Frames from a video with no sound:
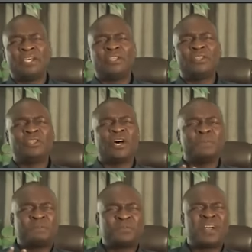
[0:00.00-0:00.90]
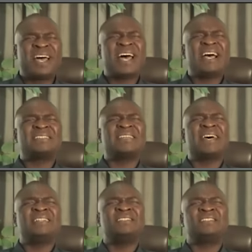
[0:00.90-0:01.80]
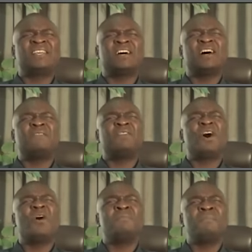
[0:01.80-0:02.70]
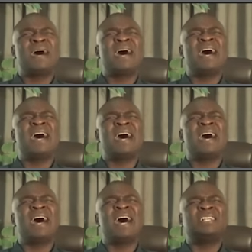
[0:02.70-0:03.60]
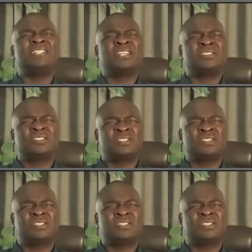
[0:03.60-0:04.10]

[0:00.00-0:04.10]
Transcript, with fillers: In the presence of your majesty.